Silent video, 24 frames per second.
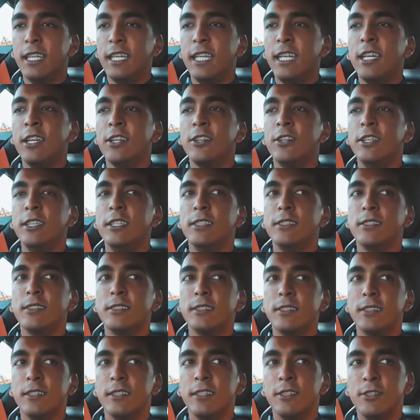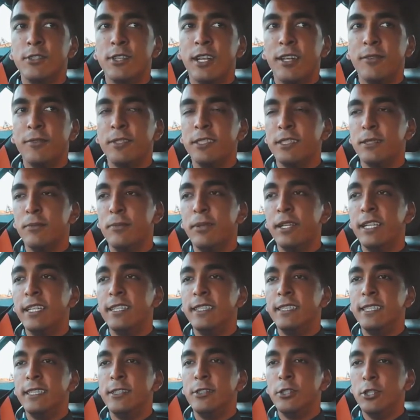increase the driver's
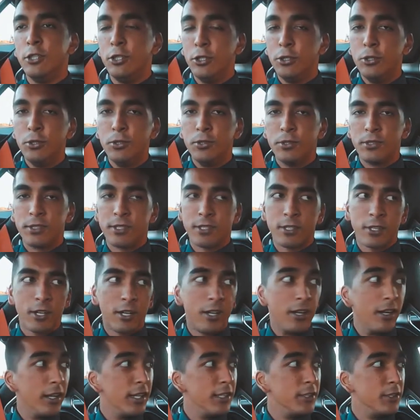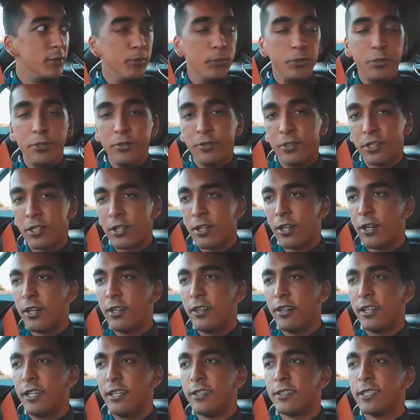ability to use the car and to move the car
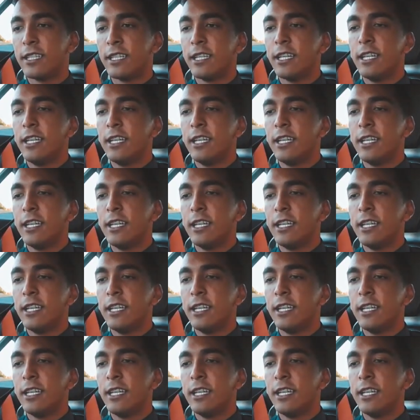around.